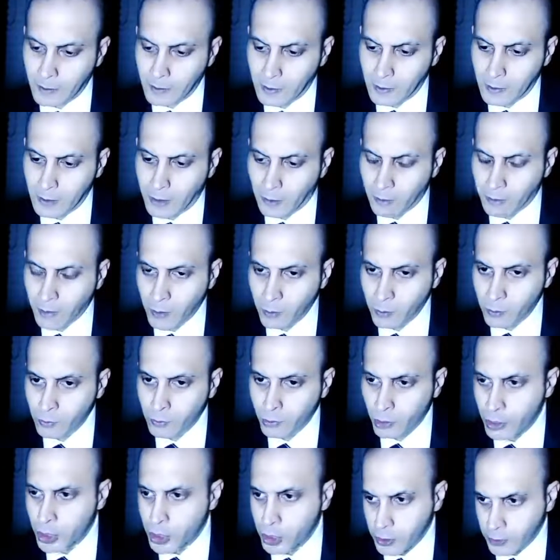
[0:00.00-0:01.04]
about
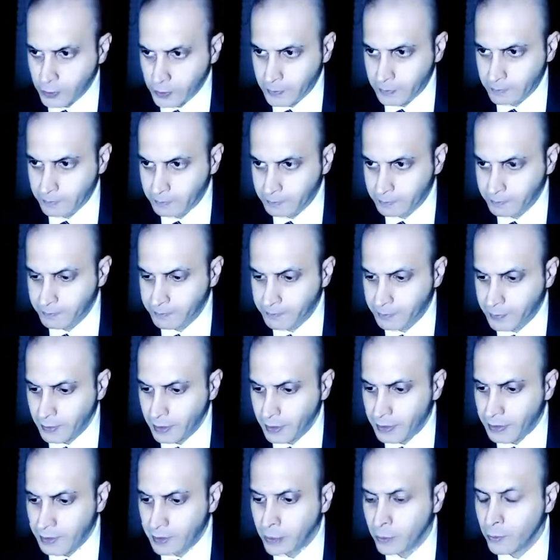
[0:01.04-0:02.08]
Russia
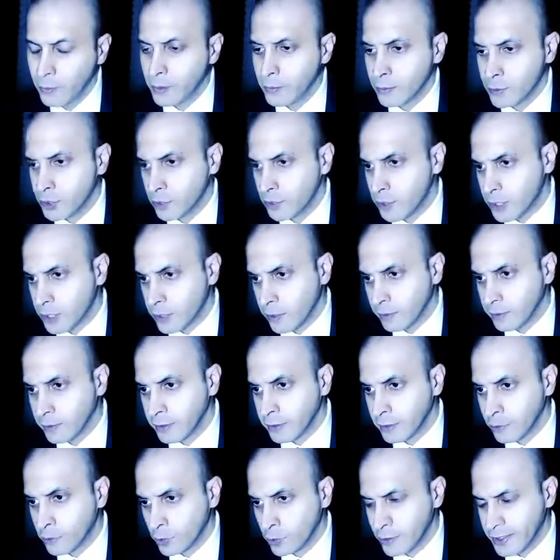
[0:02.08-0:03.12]
and how it was
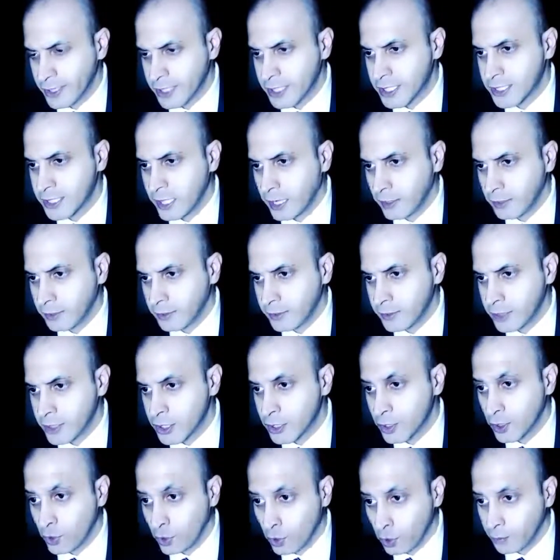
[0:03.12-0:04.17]
returning to its
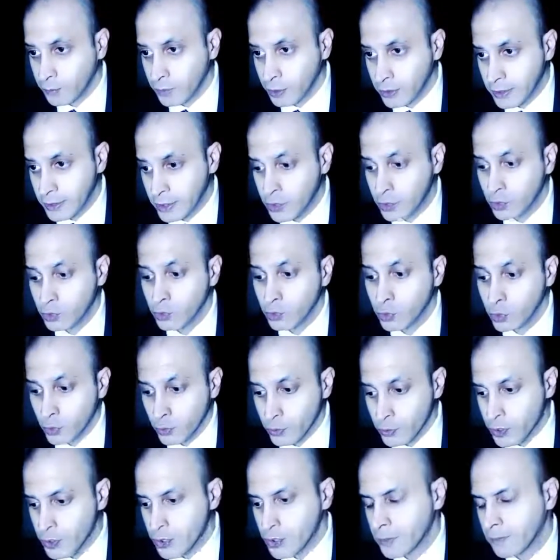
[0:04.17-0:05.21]
Stalinist communist
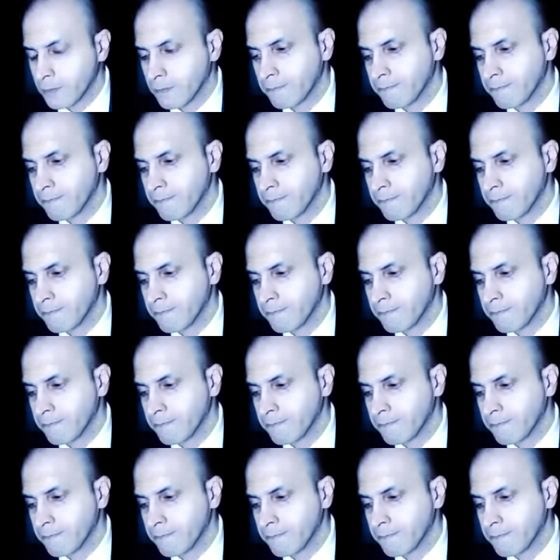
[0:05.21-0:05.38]
roots.